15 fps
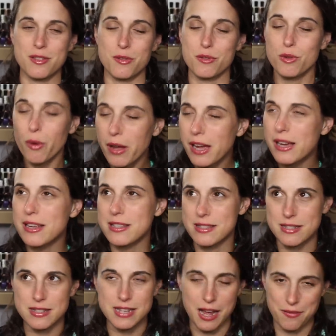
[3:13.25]
So ZOYA
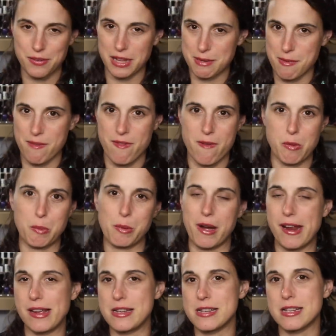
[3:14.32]
is definitely my favorite
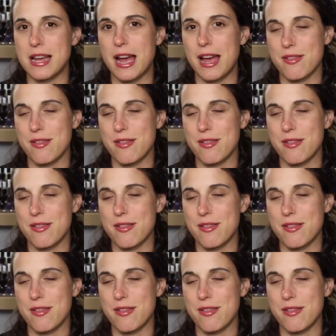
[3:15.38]
brand.